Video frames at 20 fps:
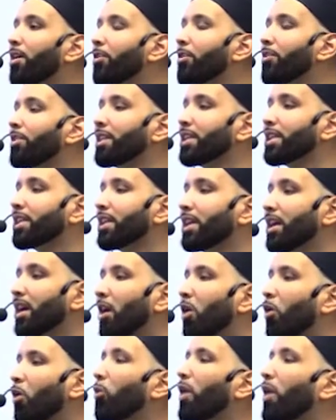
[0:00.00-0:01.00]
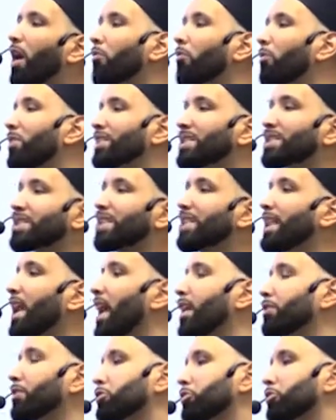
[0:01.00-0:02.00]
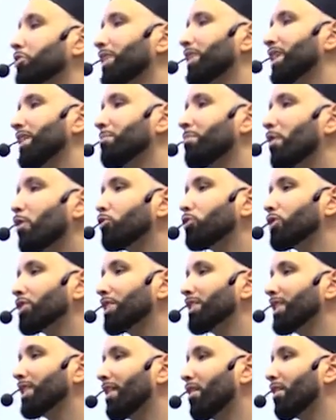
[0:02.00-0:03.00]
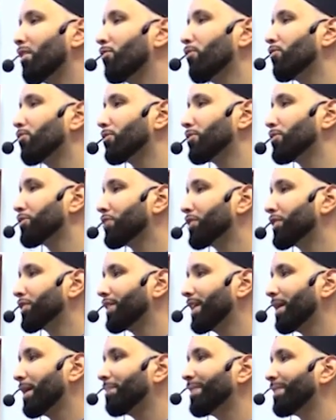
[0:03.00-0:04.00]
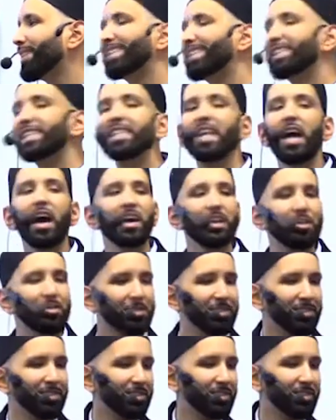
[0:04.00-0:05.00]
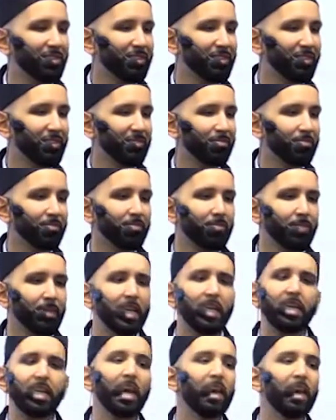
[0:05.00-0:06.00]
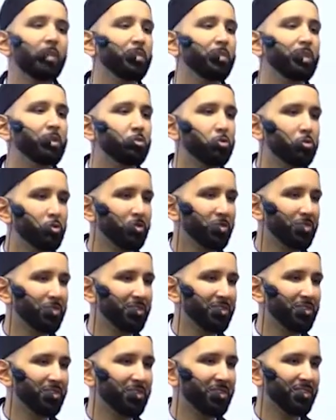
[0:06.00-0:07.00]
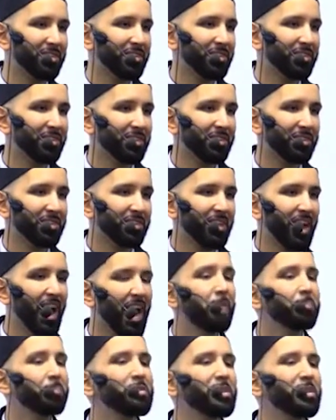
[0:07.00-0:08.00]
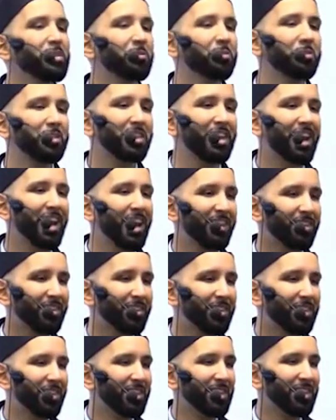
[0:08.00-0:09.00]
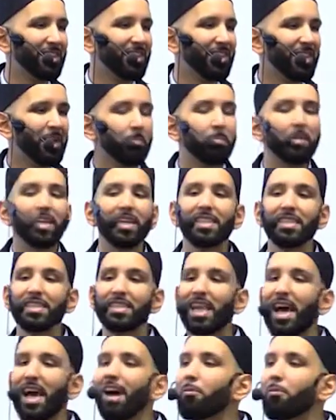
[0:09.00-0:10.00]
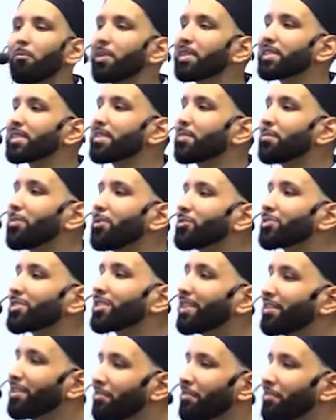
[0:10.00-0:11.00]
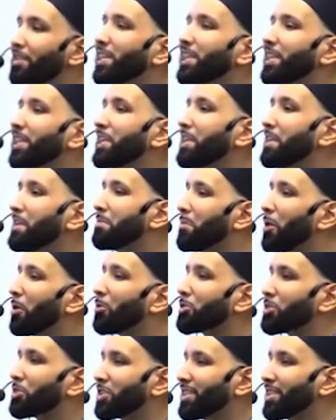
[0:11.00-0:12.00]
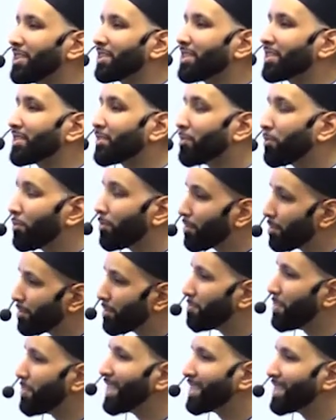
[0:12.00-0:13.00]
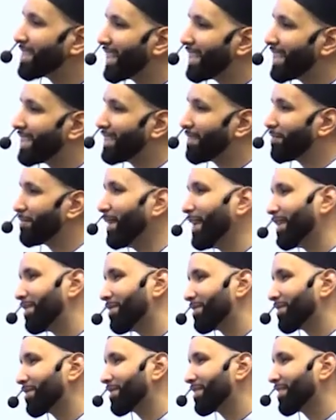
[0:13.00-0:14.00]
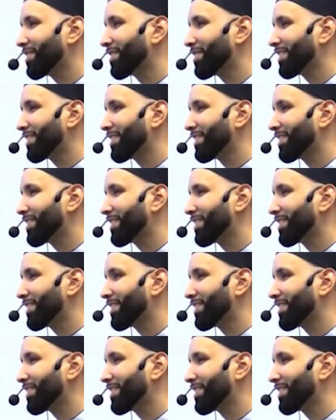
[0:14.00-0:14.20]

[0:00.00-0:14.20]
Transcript: heard it, what was the natural emotion that overtook them? Denial. It can't be true. Absolute denial. Because that was the most convenient emotion to maintaining the faith.